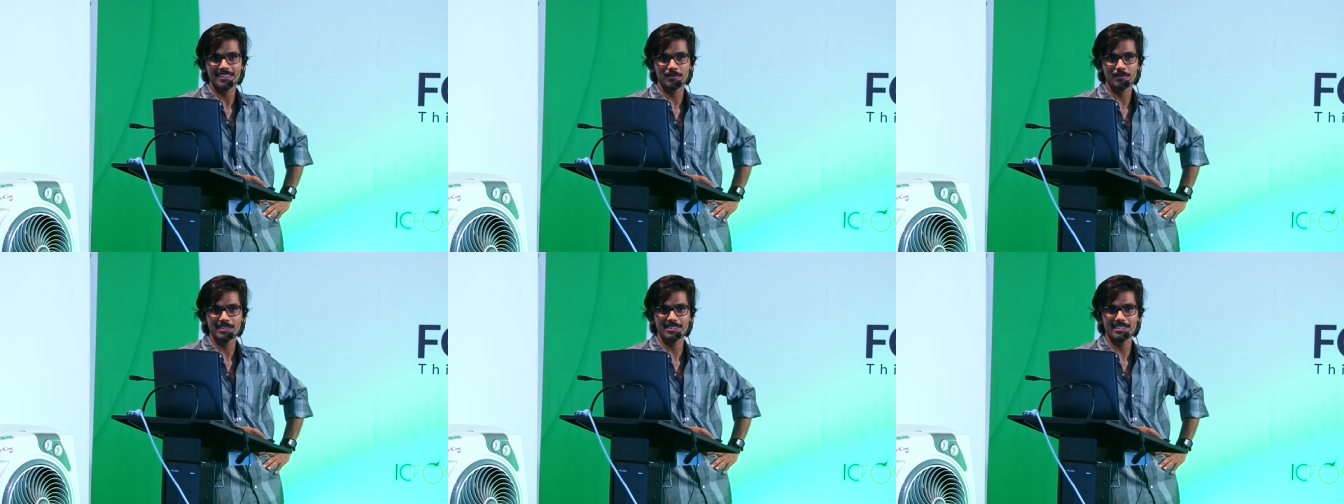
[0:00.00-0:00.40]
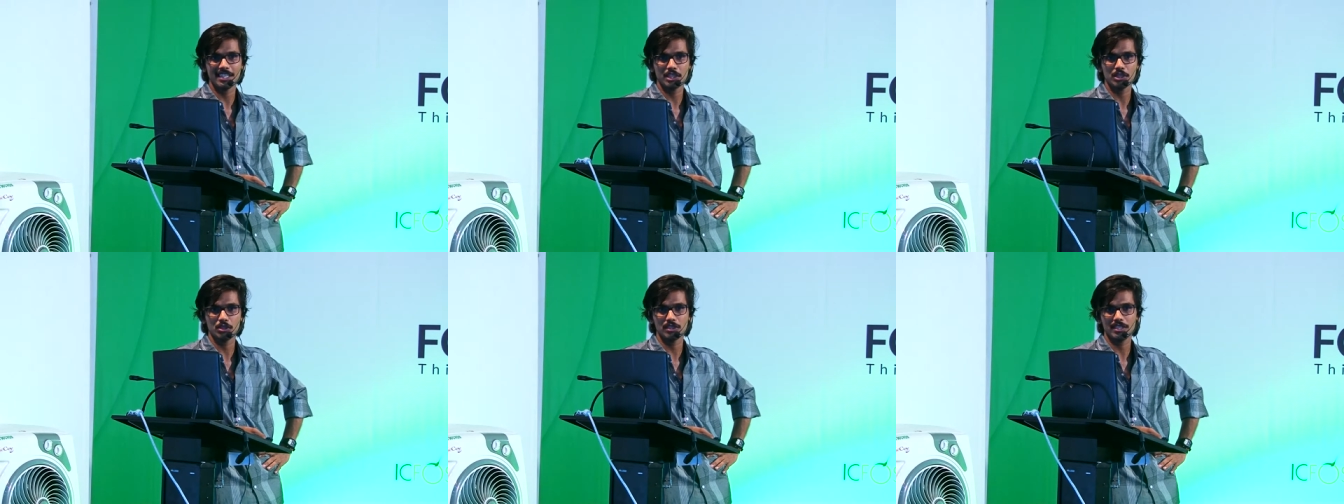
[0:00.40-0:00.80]
Means
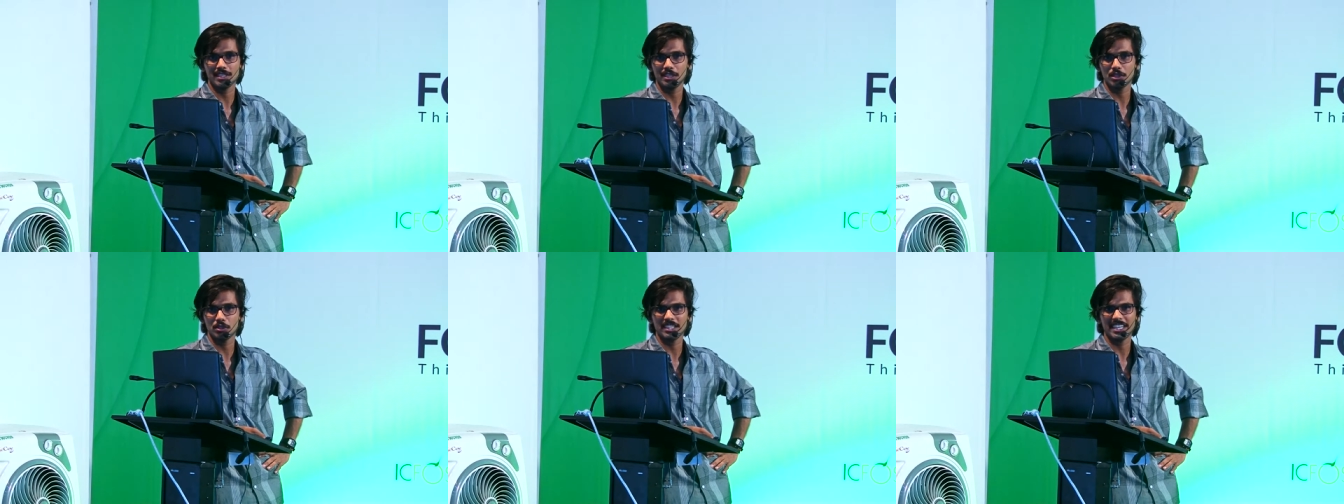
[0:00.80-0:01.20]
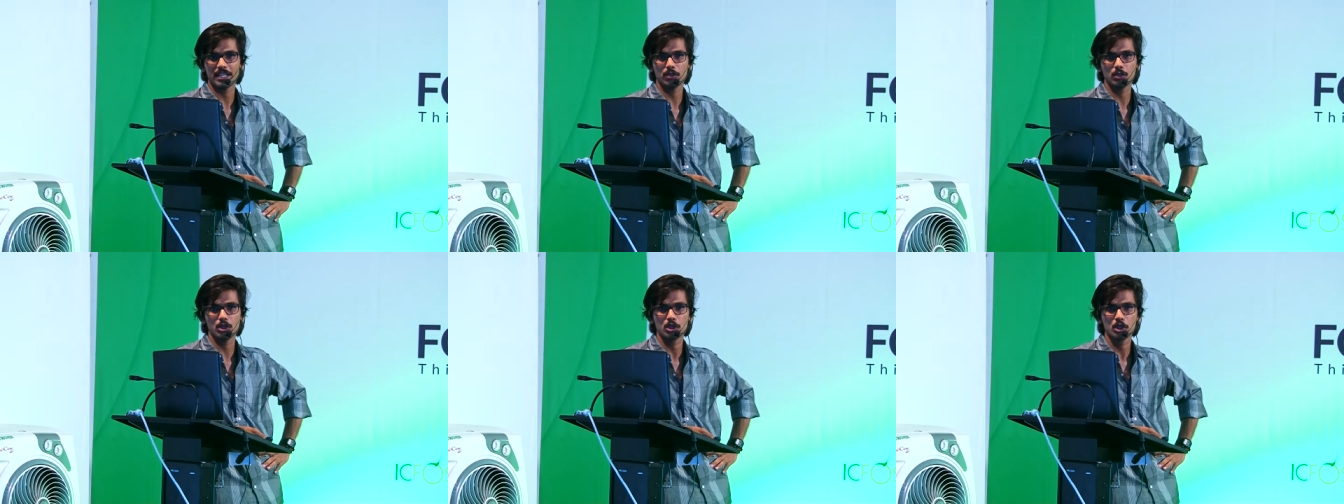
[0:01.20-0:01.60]
get to uh, to get a
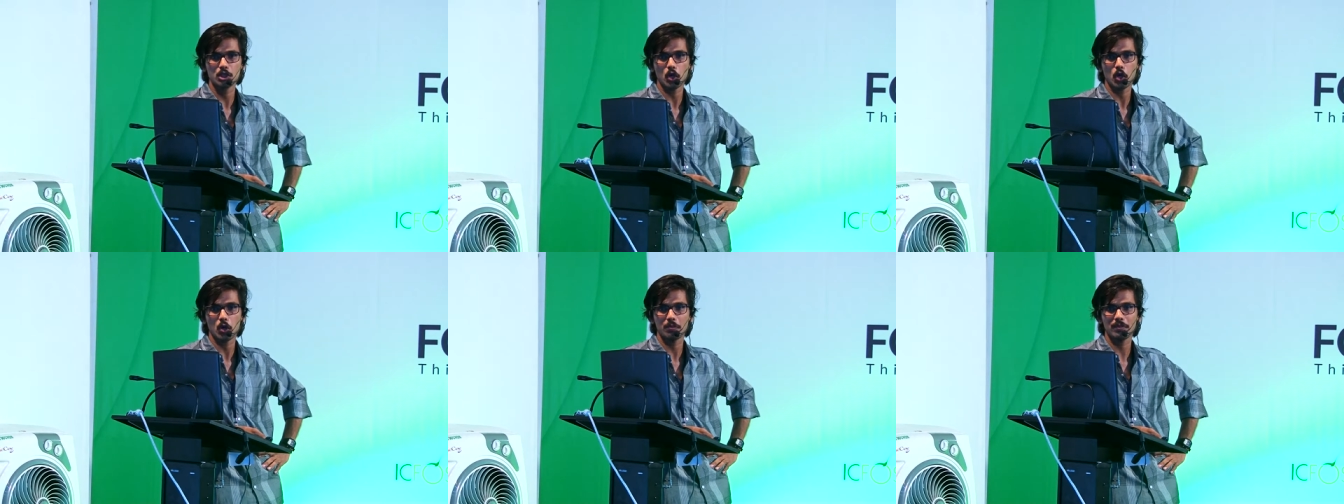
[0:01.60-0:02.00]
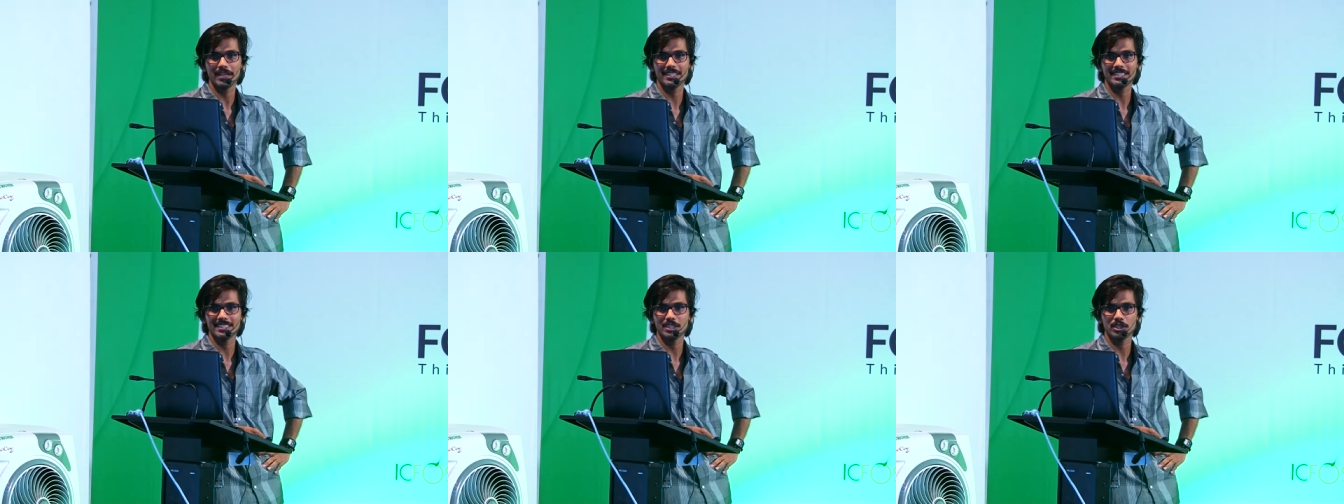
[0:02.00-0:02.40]
good job
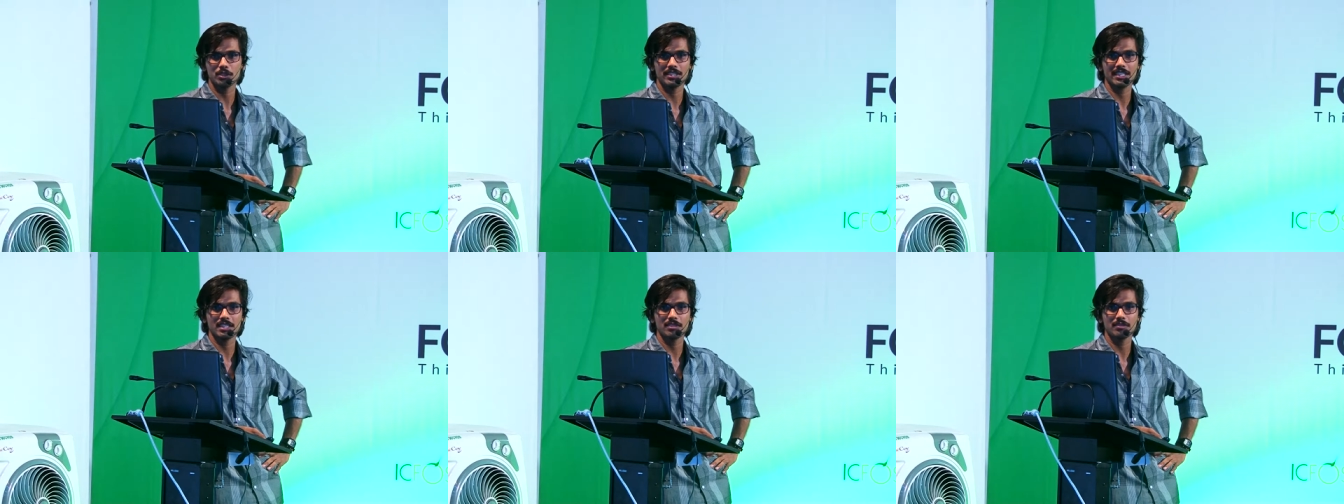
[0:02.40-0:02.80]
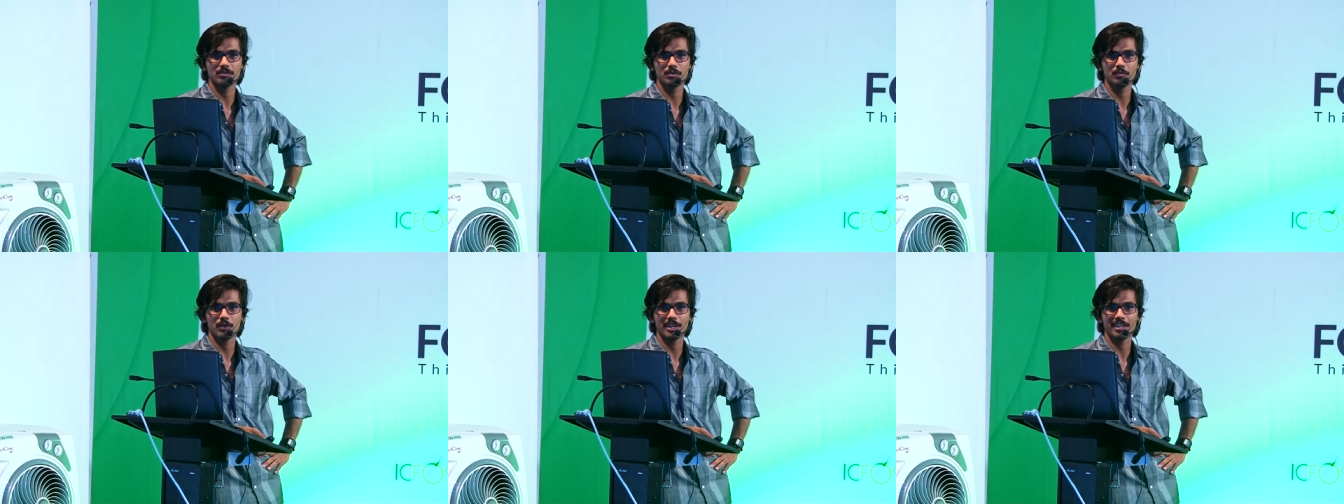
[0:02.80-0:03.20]
and to get
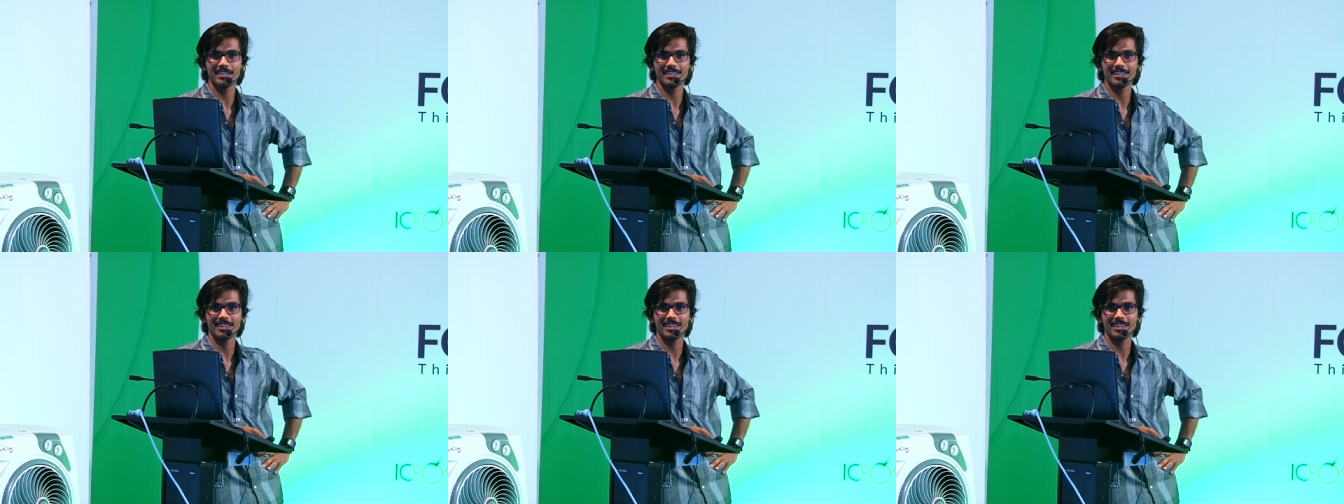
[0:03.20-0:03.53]
good money.